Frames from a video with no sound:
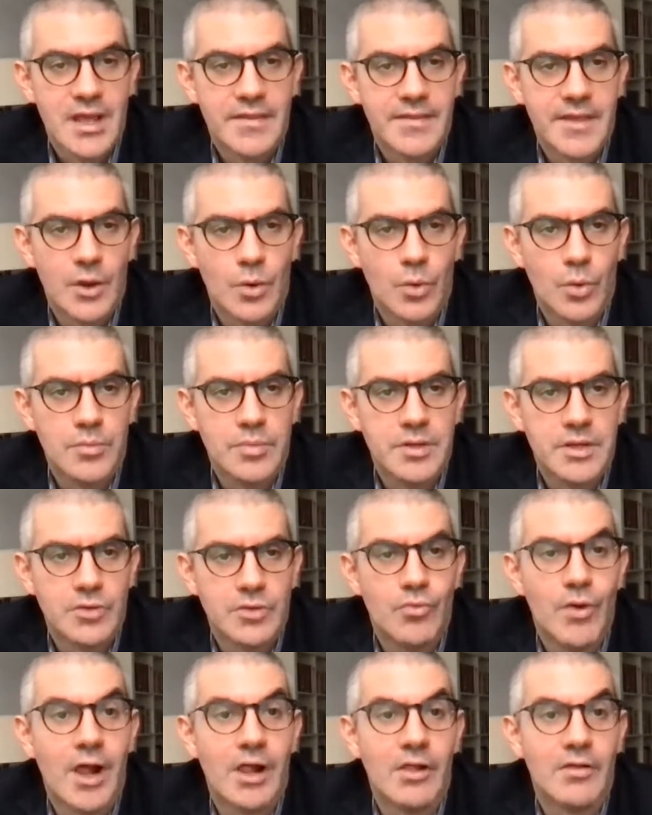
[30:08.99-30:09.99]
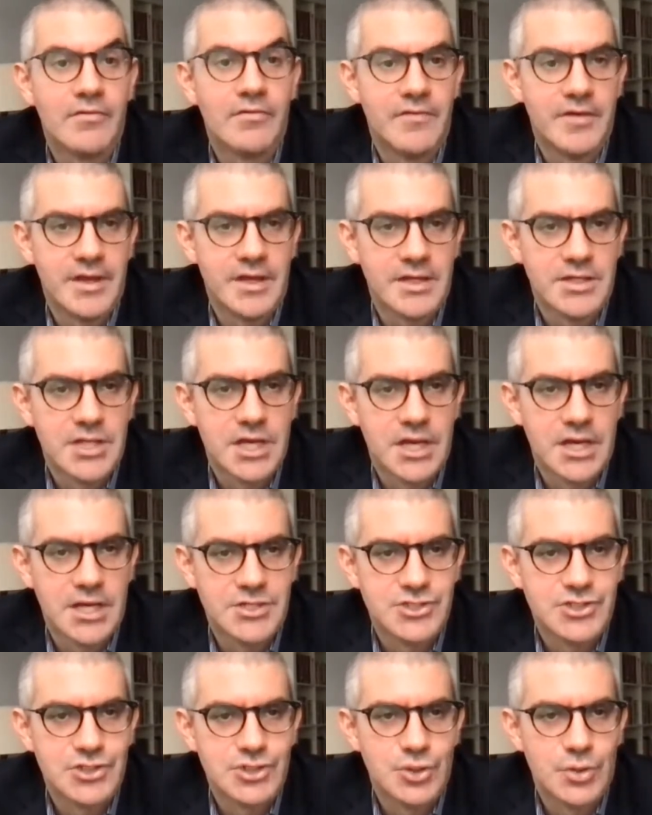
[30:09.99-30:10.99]
that would be relevant
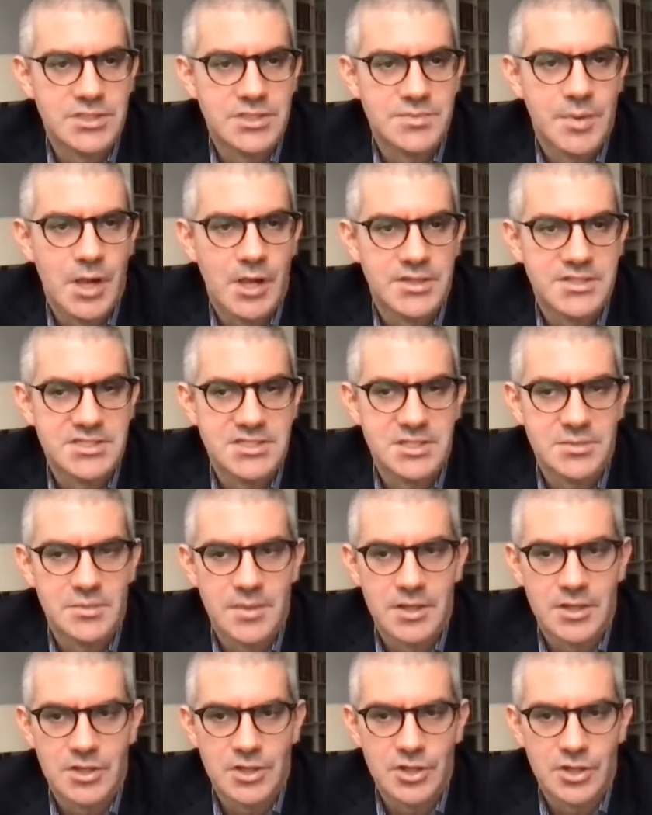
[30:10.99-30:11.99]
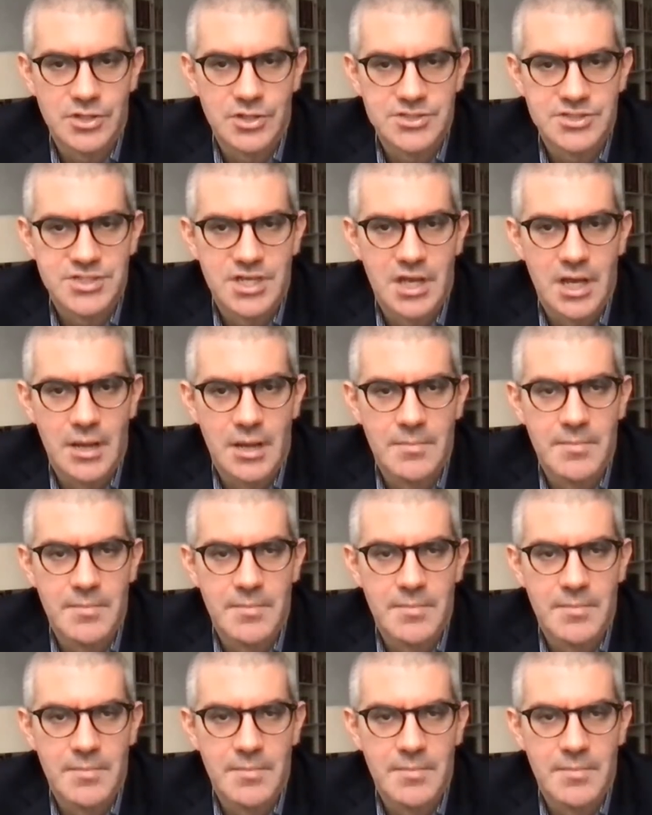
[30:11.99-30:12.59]
to US policymakers,